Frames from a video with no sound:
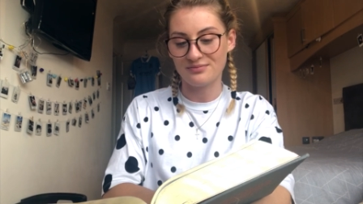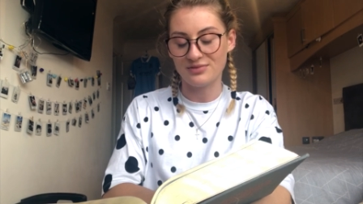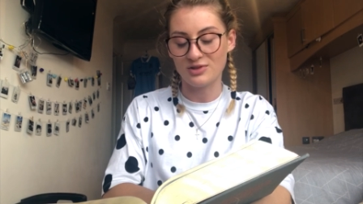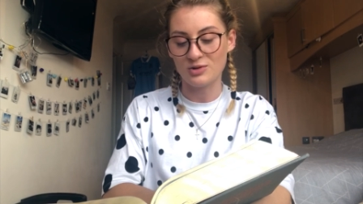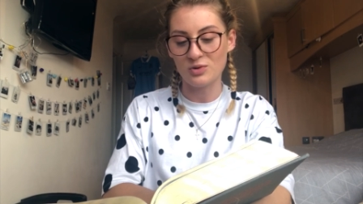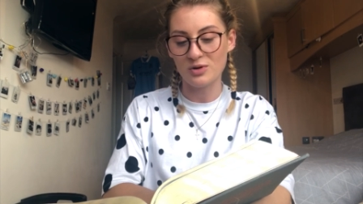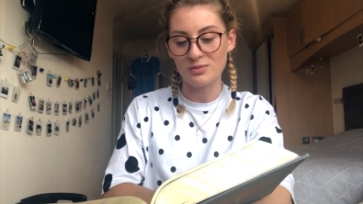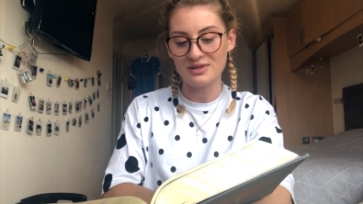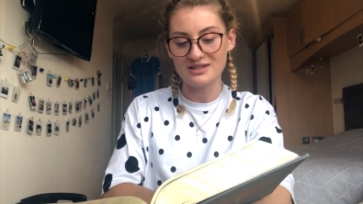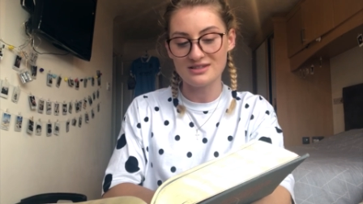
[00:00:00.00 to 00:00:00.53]
the
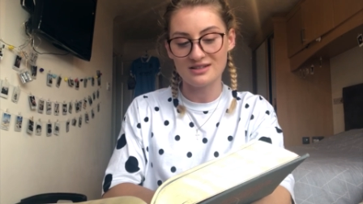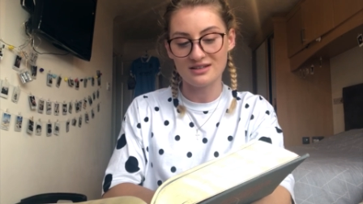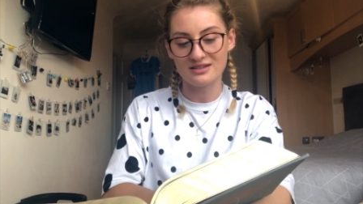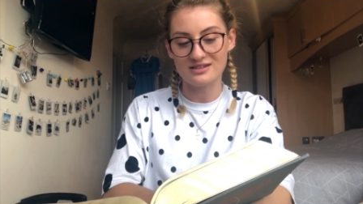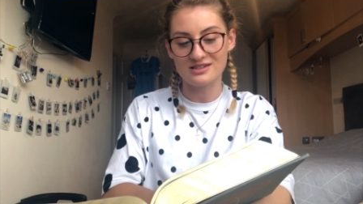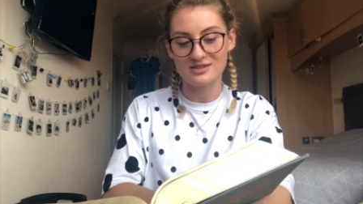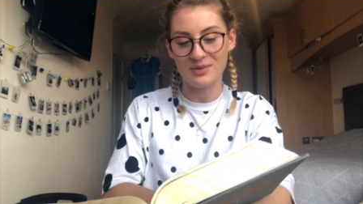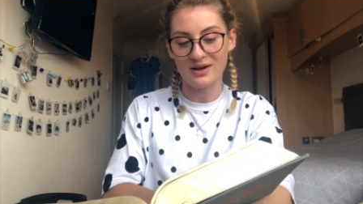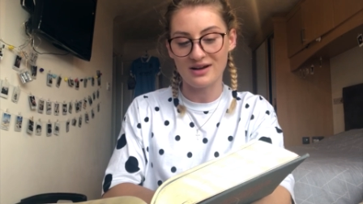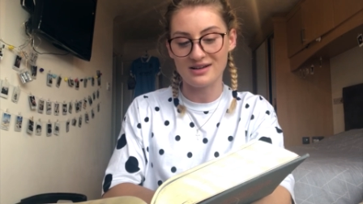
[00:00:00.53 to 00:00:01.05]
women took the
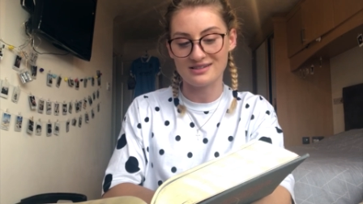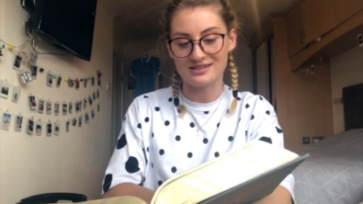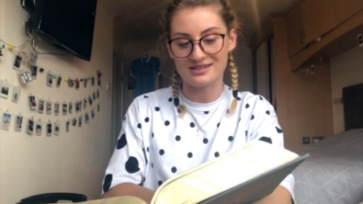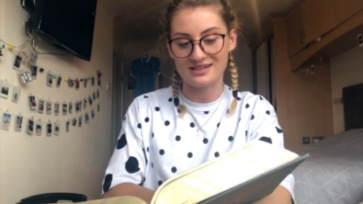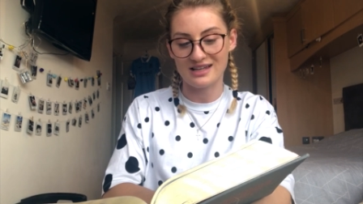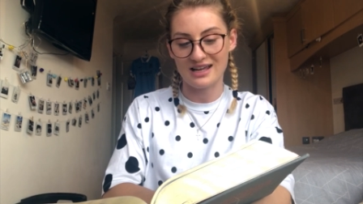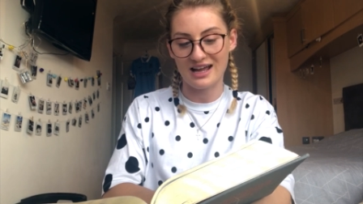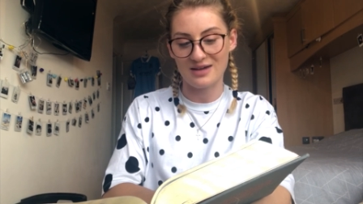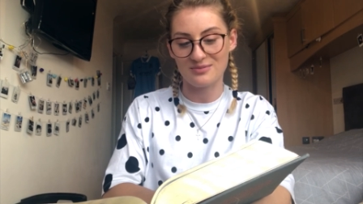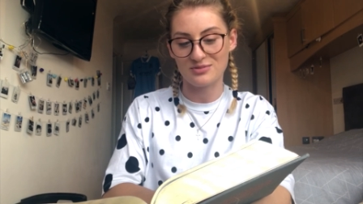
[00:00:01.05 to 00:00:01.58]
spices
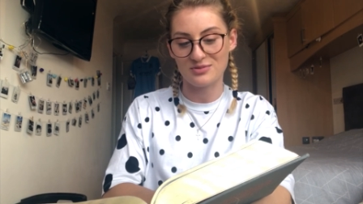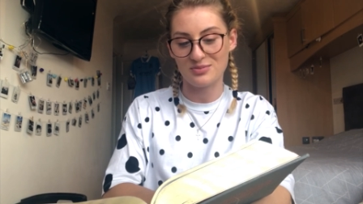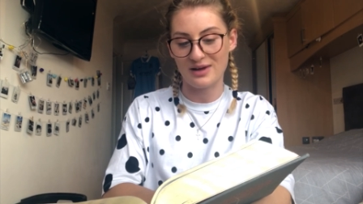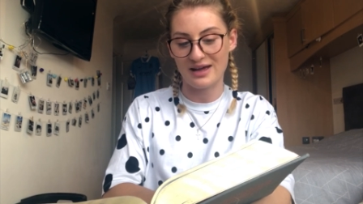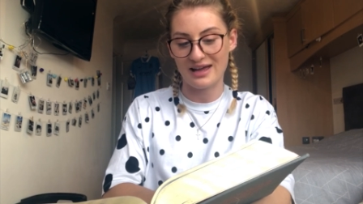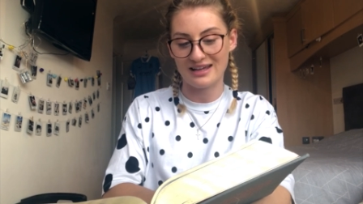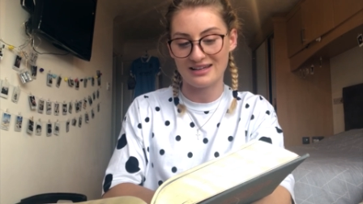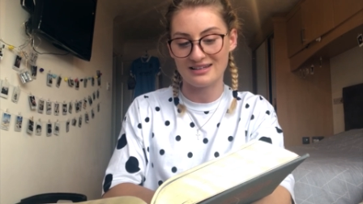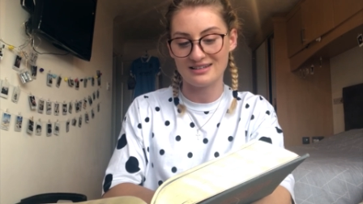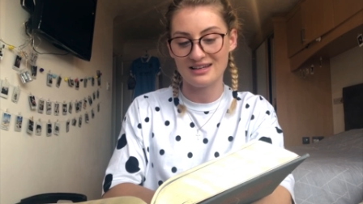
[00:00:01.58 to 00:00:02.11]
they had
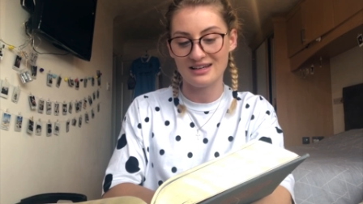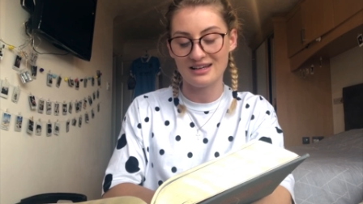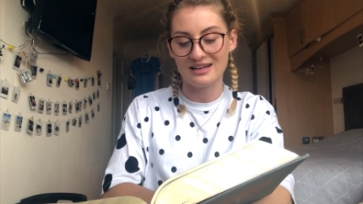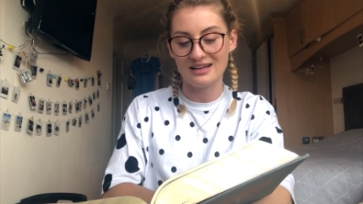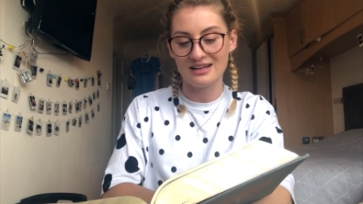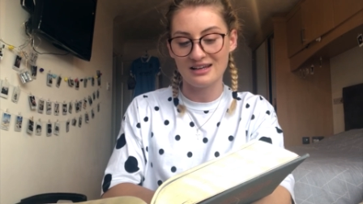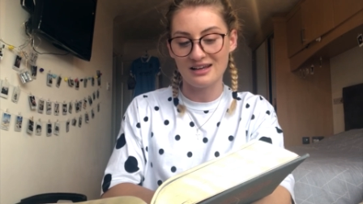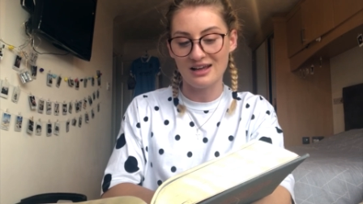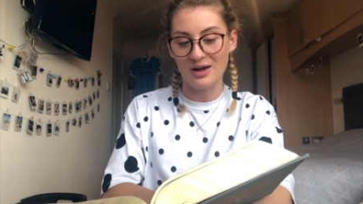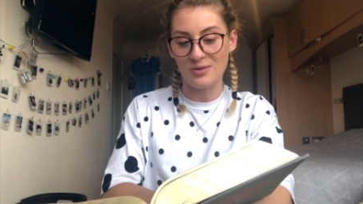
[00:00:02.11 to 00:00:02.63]
prepared
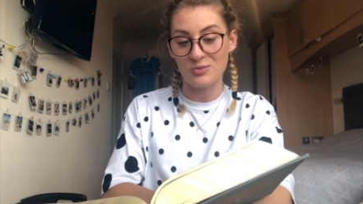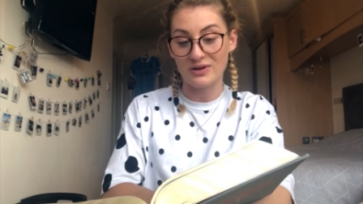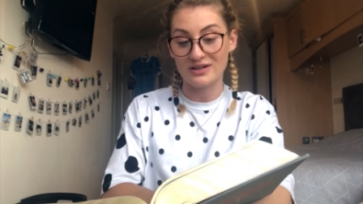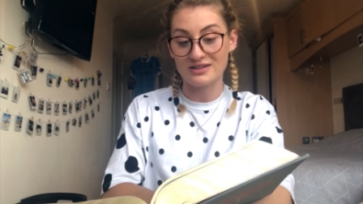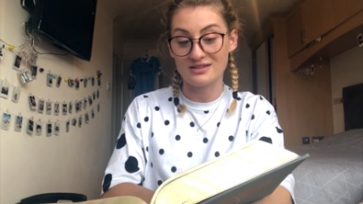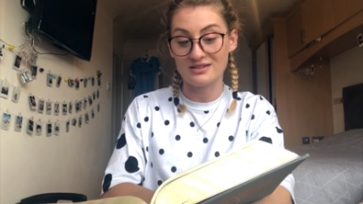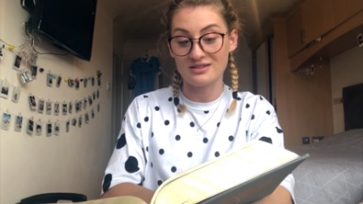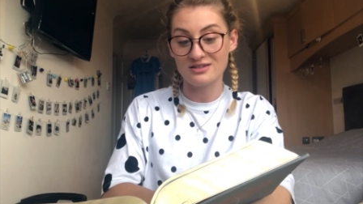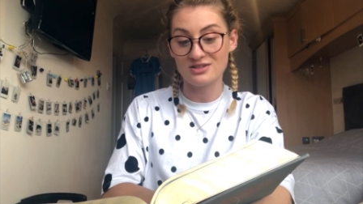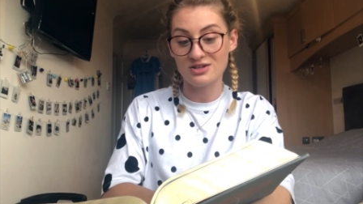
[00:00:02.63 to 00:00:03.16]
and went
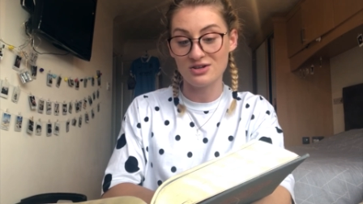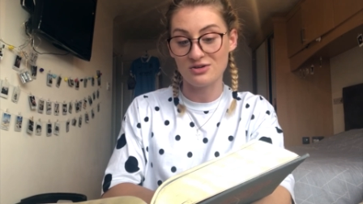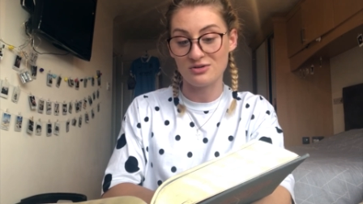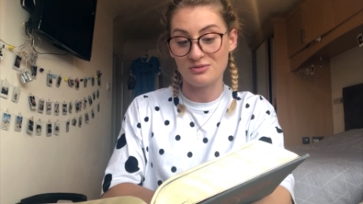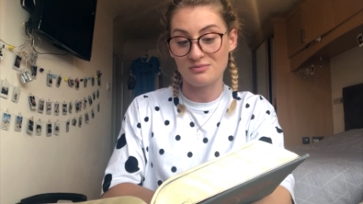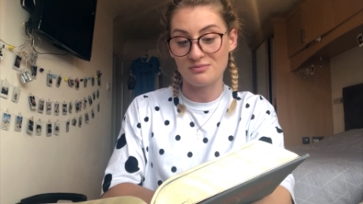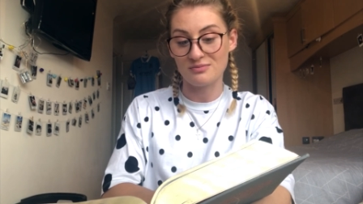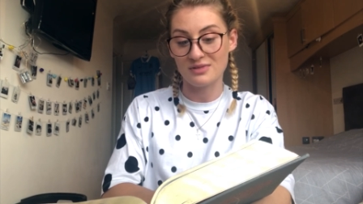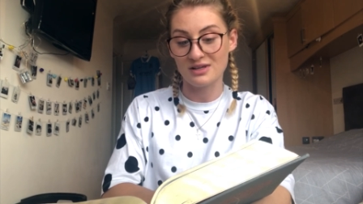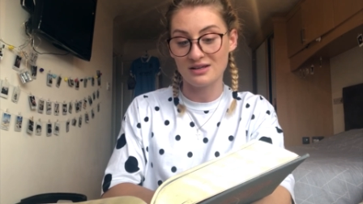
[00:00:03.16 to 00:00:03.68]
to the
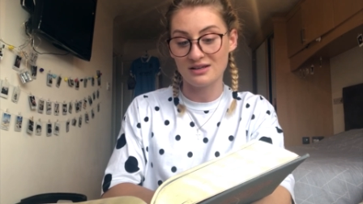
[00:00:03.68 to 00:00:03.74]
tomb.